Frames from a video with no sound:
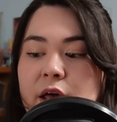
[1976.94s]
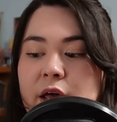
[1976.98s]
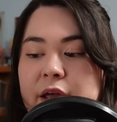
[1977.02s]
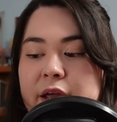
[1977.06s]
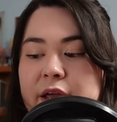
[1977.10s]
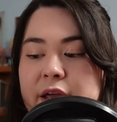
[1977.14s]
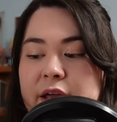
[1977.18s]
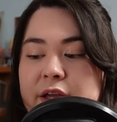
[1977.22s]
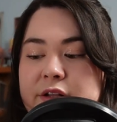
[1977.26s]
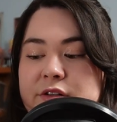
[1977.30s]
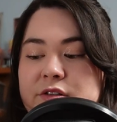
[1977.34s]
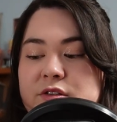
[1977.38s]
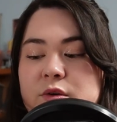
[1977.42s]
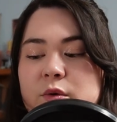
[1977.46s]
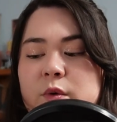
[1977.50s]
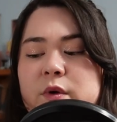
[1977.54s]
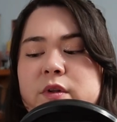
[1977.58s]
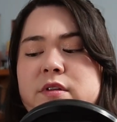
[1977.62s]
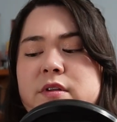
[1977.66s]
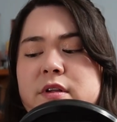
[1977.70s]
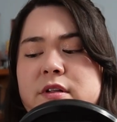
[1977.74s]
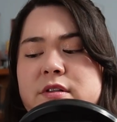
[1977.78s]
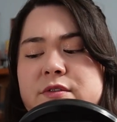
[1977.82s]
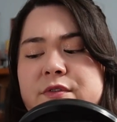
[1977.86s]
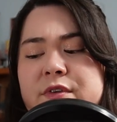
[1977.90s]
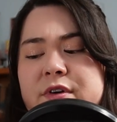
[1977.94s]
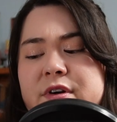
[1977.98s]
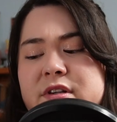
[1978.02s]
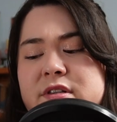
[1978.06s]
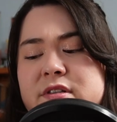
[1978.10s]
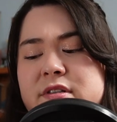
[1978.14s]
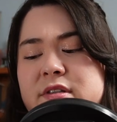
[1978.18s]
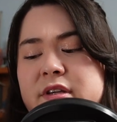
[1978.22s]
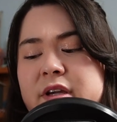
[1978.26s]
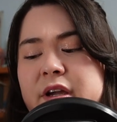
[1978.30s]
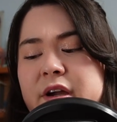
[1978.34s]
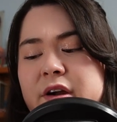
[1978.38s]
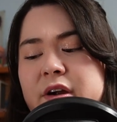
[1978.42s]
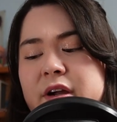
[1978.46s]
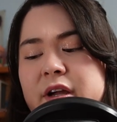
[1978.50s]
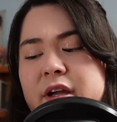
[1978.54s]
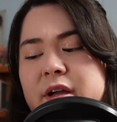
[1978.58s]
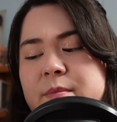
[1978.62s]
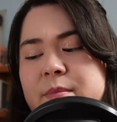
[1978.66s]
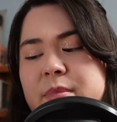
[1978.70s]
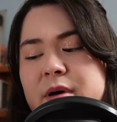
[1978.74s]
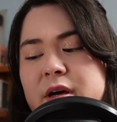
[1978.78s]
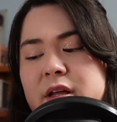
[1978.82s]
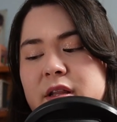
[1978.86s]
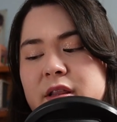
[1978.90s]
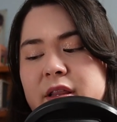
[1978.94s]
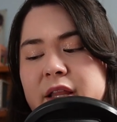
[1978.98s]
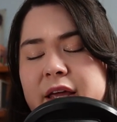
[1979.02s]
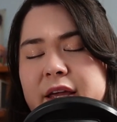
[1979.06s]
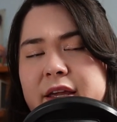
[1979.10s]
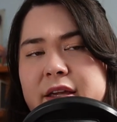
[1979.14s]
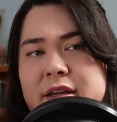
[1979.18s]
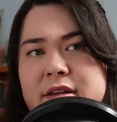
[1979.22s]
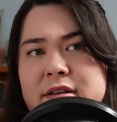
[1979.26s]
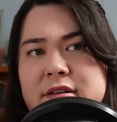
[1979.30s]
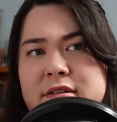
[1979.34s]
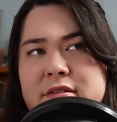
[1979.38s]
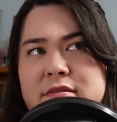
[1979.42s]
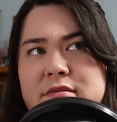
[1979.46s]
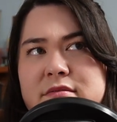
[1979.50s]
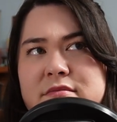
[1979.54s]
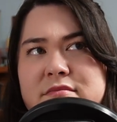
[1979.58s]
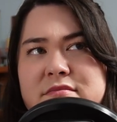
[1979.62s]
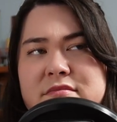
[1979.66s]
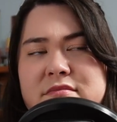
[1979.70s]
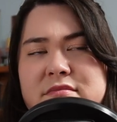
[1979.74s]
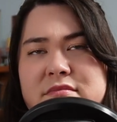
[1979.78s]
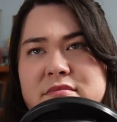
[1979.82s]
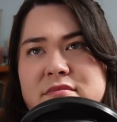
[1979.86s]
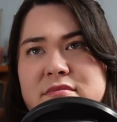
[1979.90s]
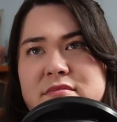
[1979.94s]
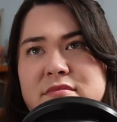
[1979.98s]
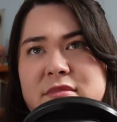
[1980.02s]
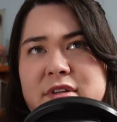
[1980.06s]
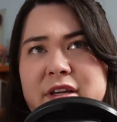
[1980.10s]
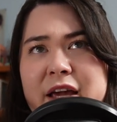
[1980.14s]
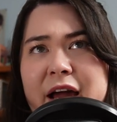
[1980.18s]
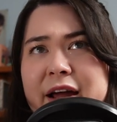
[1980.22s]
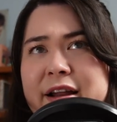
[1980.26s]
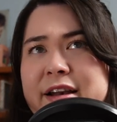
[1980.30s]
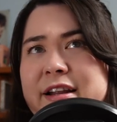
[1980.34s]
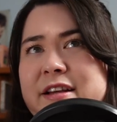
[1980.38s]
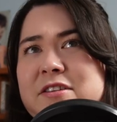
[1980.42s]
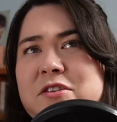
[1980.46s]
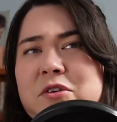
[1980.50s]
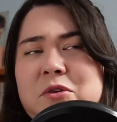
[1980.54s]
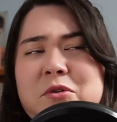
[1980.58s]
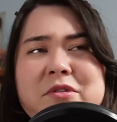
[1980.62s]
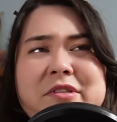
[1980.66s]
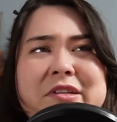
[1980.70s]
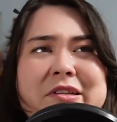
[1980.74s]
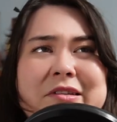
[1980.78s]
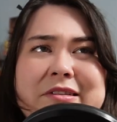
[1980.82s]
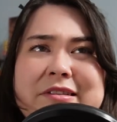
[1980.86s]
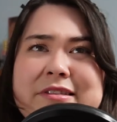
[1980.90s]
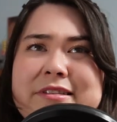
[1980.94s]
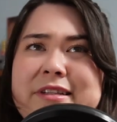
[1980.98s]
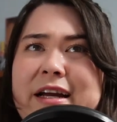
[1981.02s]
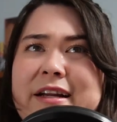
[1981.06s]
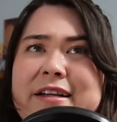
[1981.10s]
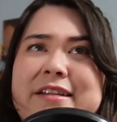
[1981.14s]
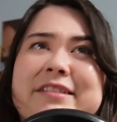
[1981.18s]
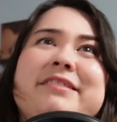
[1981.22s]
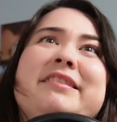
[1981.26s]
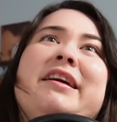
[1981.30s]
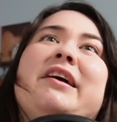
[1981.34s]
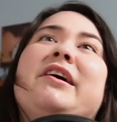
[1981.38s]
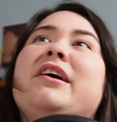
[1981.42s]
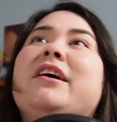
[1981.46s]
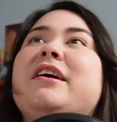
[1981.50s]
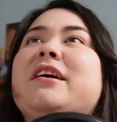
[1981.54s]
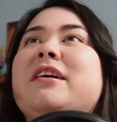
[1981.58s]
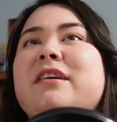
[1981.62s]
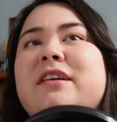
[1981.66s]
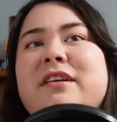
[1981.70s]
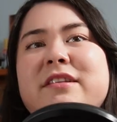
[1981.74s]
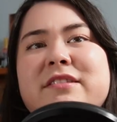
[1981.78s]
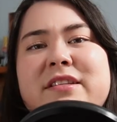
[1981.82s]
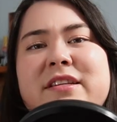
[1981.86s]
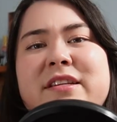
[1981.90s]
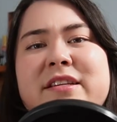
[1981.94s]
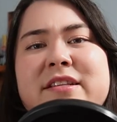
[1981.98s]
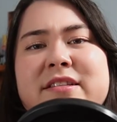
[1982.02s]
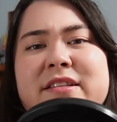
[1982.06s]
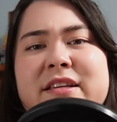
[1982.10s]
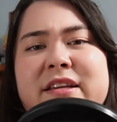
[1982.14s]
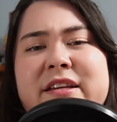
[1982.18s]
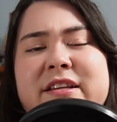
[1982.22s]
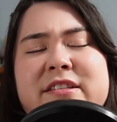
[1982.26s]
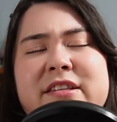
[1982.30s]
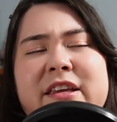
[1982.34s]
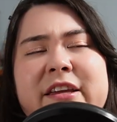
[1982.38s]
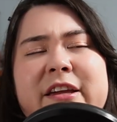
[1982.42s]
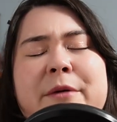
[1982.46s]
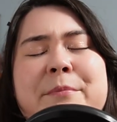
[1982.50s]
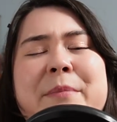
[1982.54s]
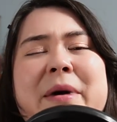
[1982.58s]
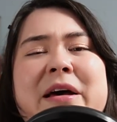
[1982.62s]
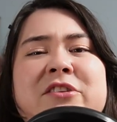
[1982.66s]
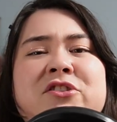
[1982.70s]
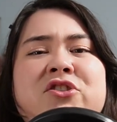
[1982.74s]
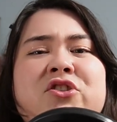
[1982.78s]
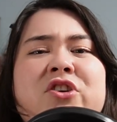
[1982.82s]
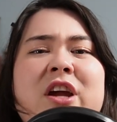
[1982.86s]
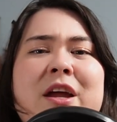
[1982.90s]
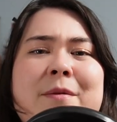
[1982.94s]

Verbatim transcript: and so it's it's very scary. But like, yeah, and his whole deal is kind of scary because he's he's like a master